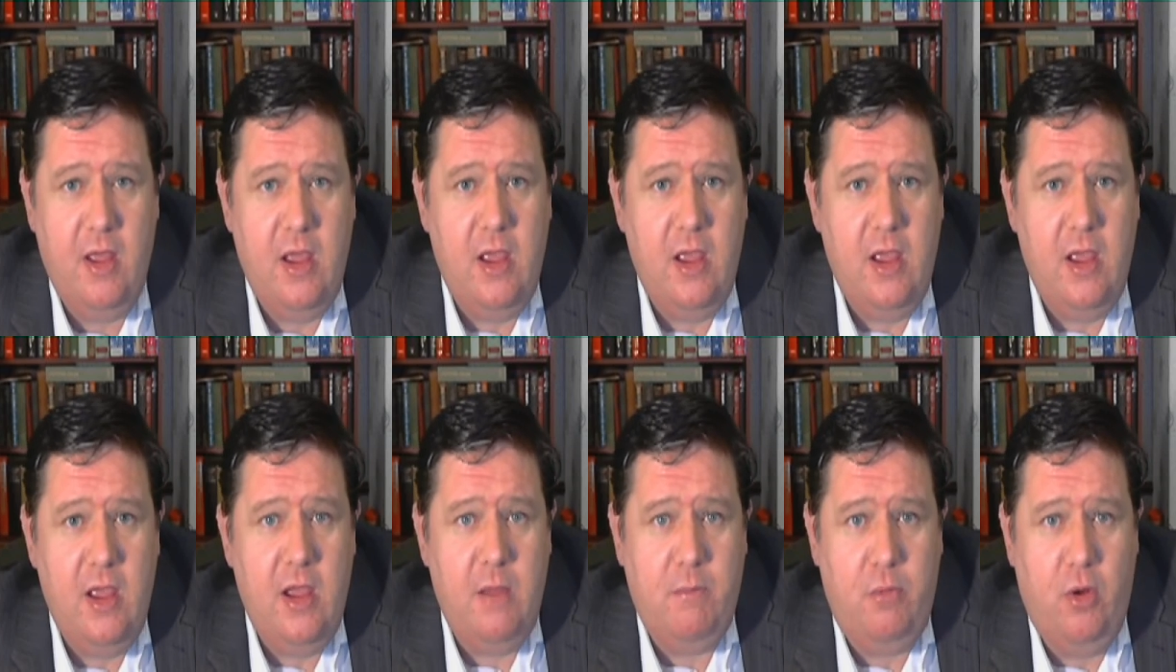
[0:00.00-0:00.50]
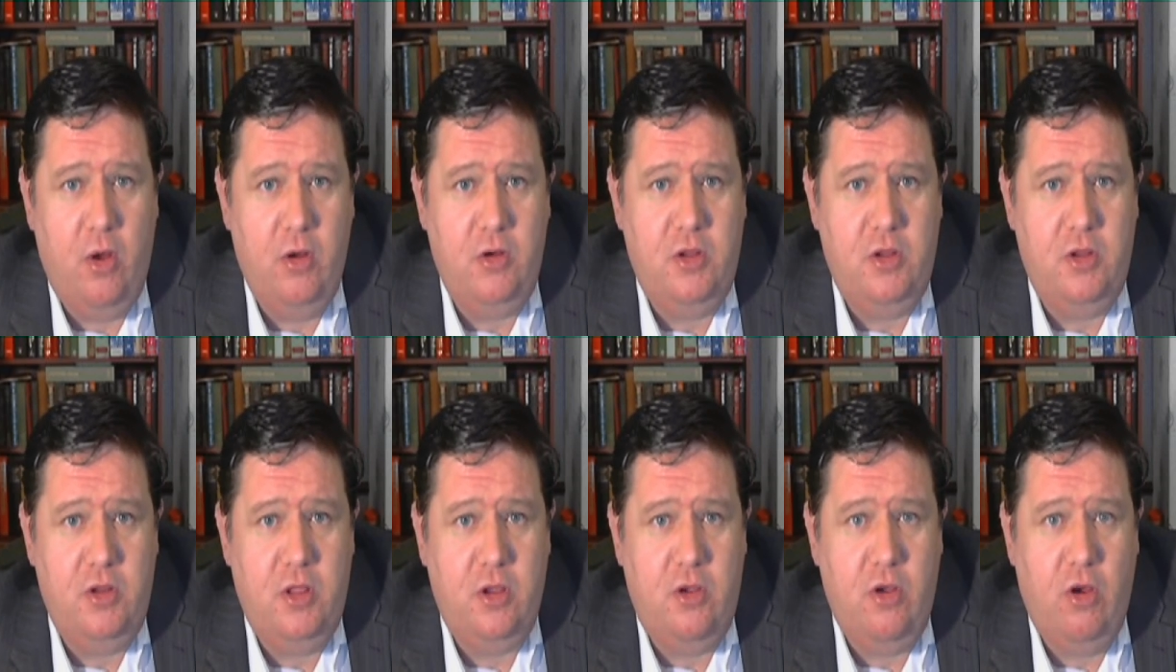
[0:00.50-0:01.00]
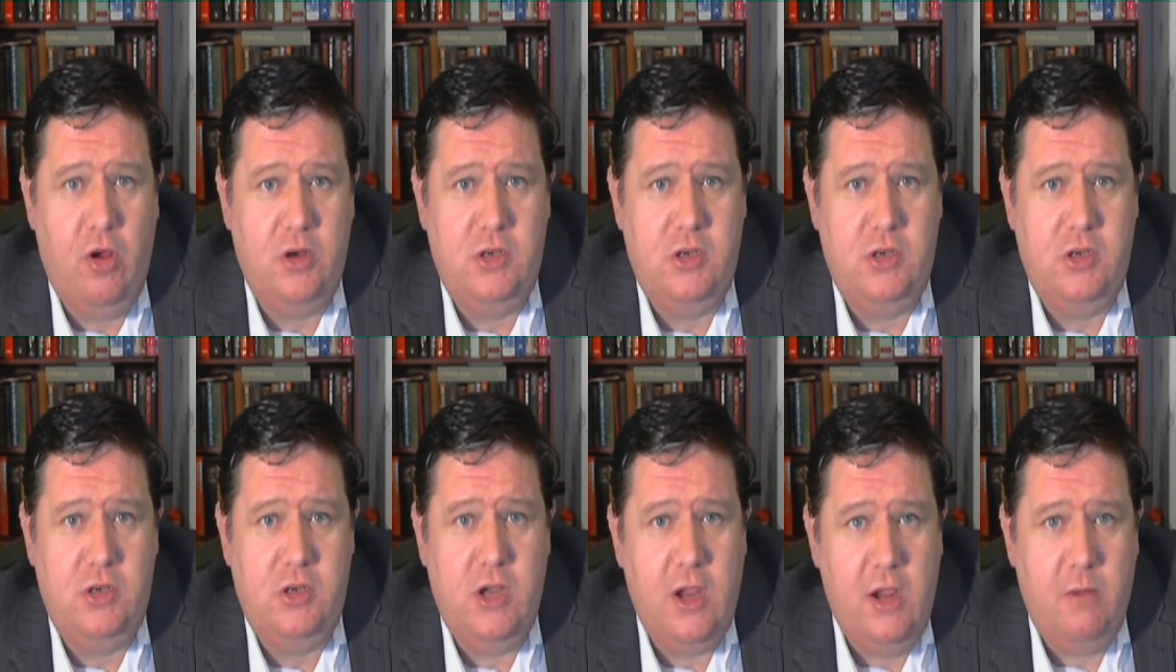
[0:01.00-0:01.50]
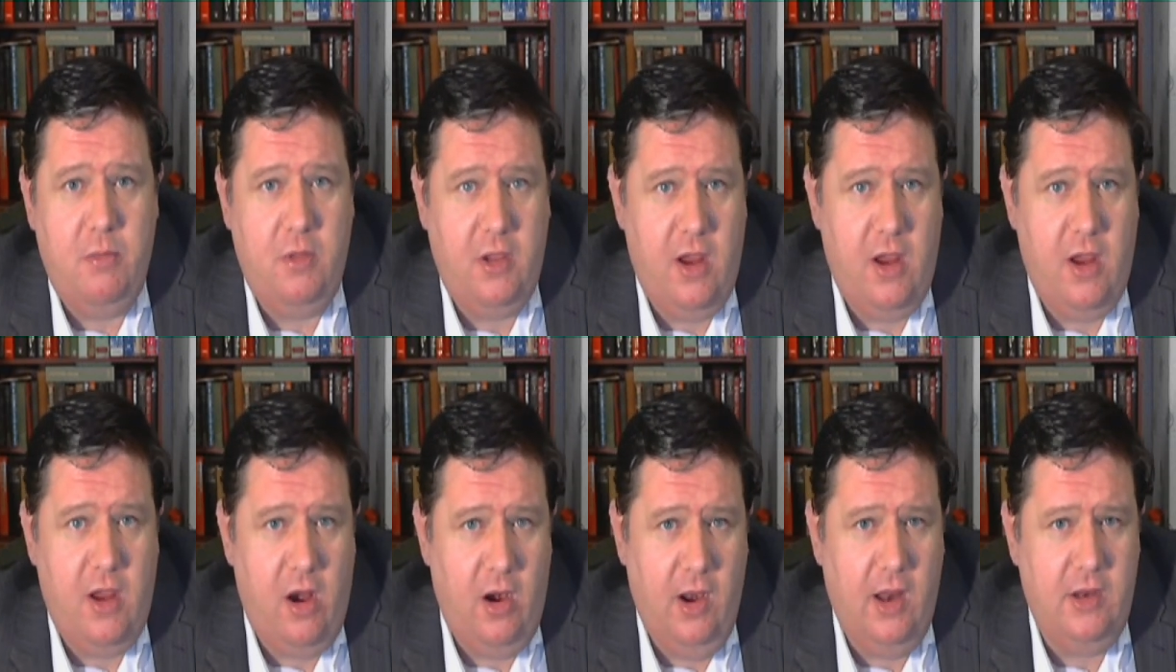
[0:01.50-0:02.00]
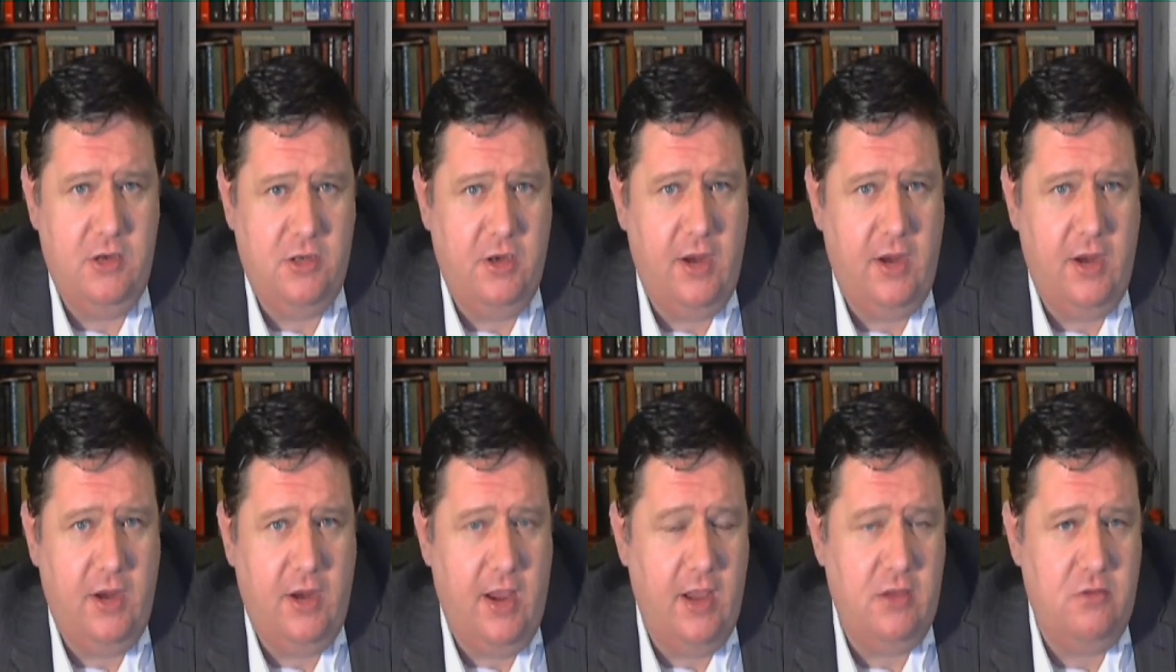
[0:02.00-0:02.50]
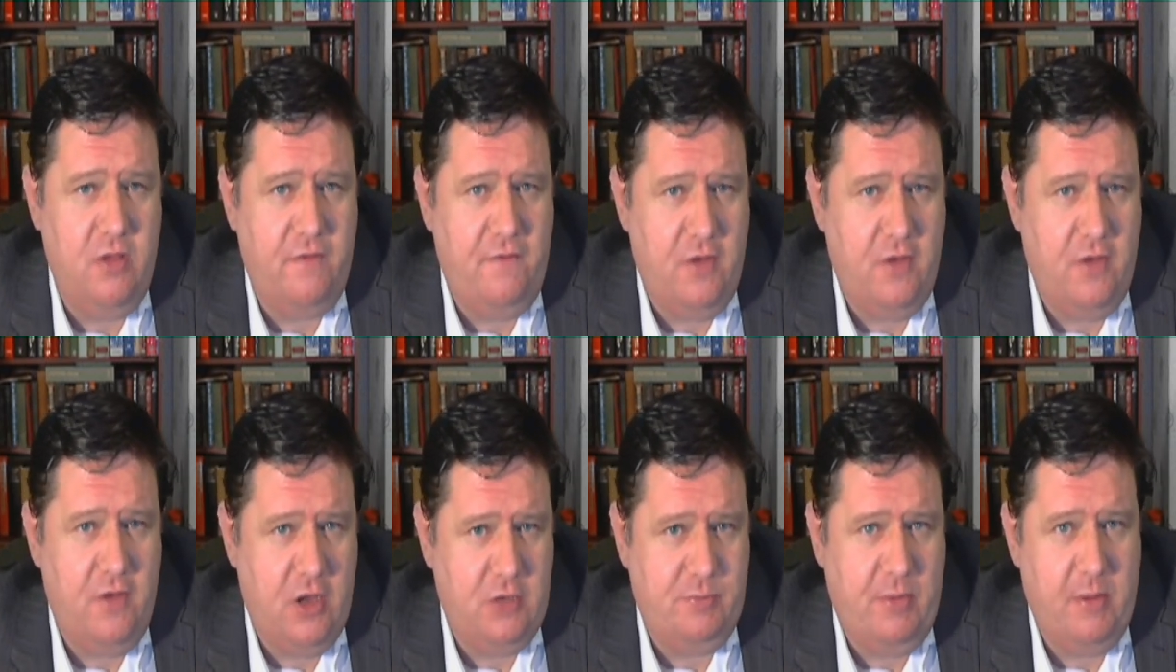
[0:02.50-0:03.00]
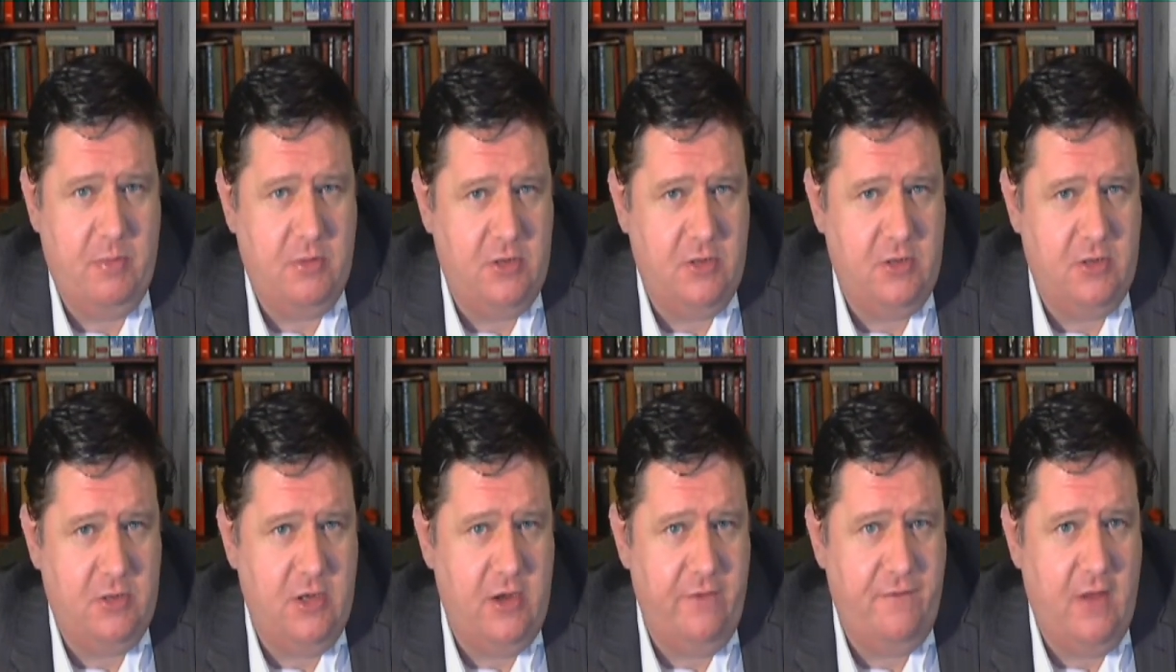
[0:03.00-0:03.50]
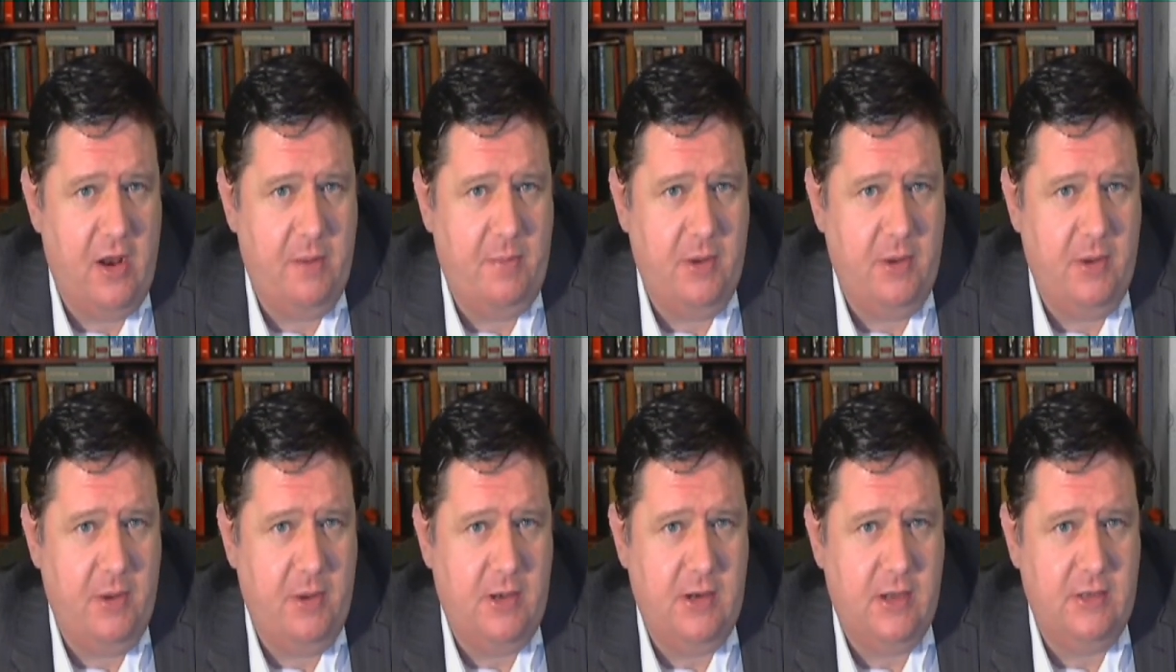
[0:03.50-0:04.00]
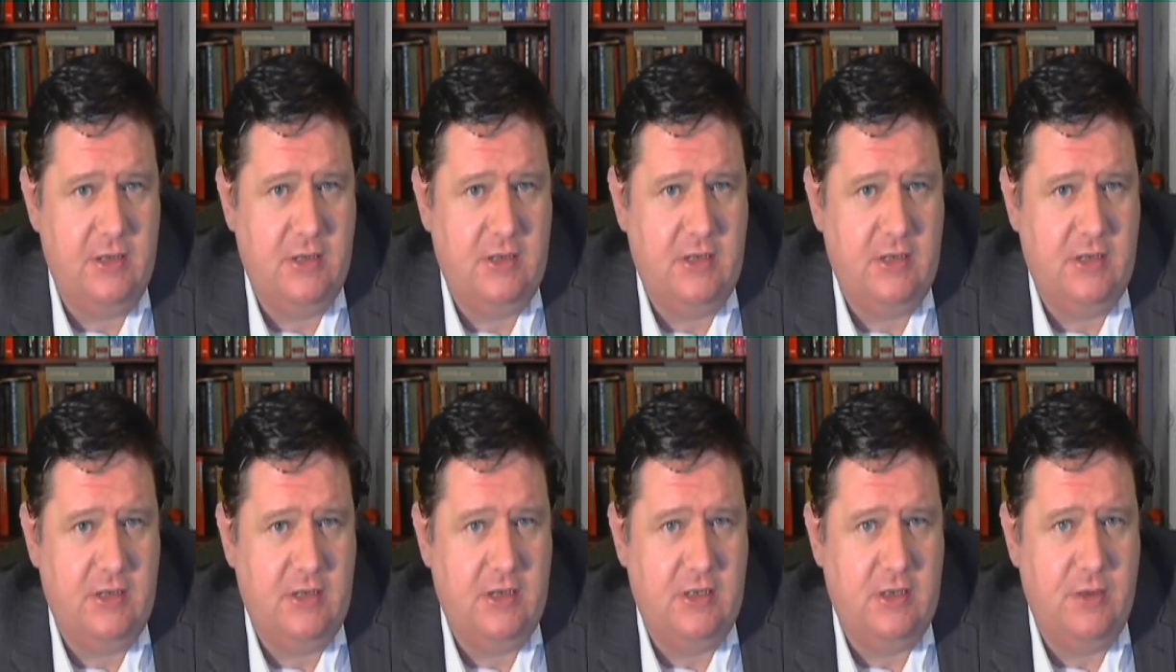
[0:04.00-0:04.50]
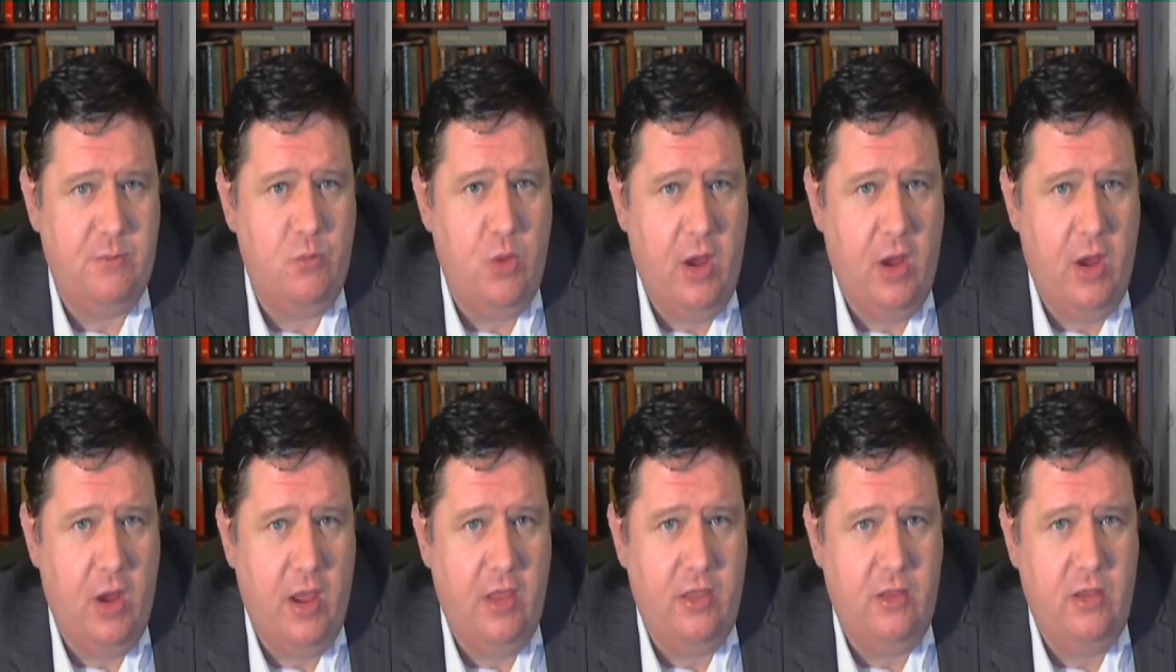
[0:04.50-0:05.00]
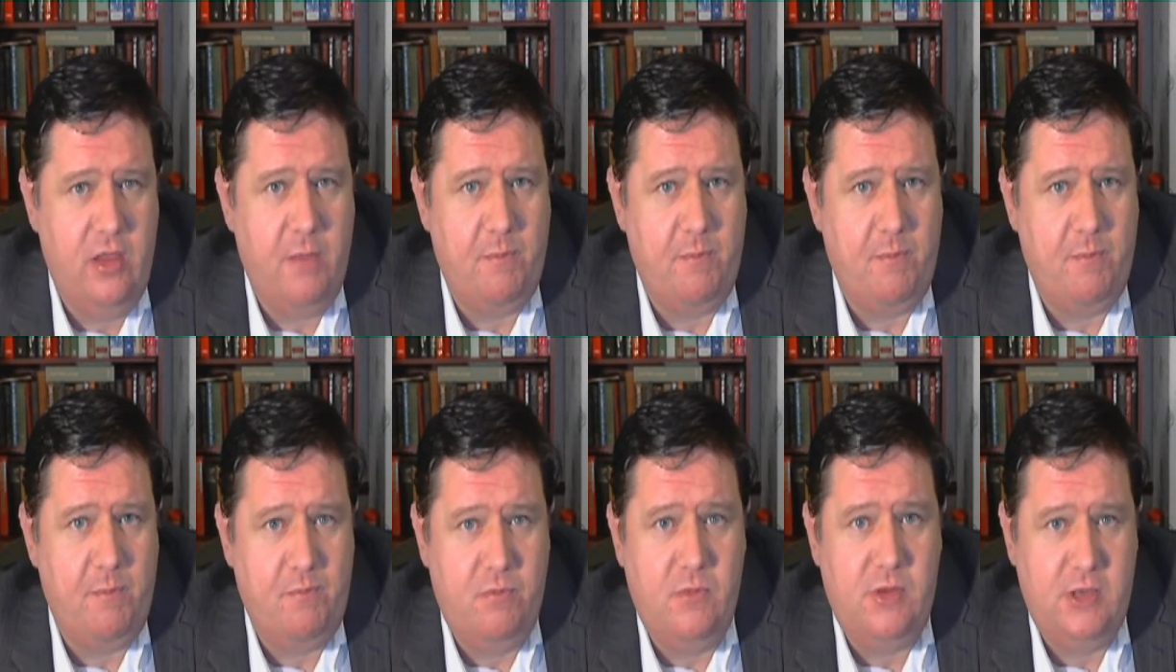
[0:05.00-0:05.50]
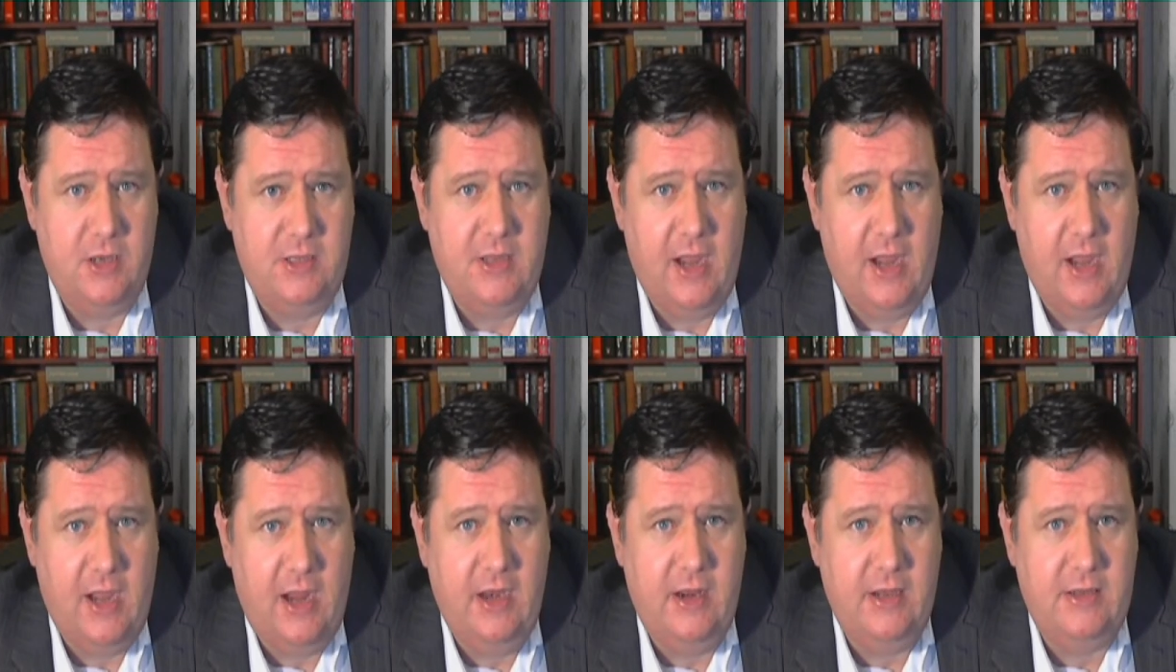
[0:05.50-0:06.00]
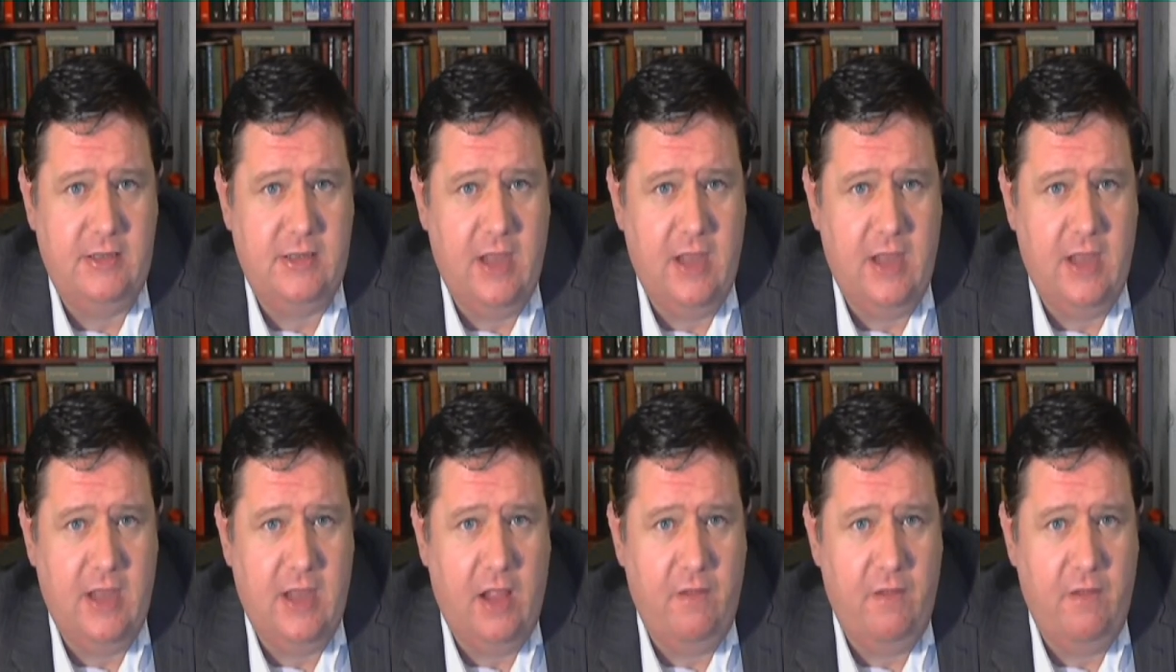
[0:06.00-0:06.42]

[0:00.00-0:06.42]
brought it to the court, but the Carolingian kings were the first people to develop it as a system where the society itself,